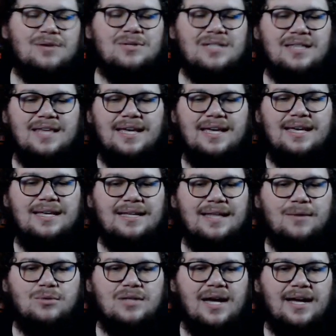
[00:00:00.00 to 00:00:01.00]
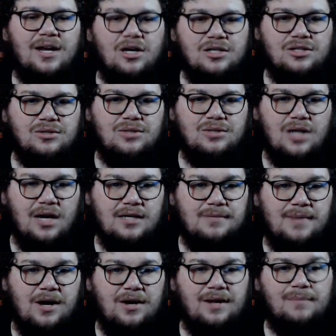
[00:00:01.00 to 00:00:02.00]
a thing that I had also talked
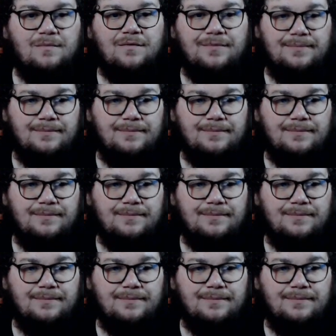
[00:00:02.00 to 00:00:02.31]
about in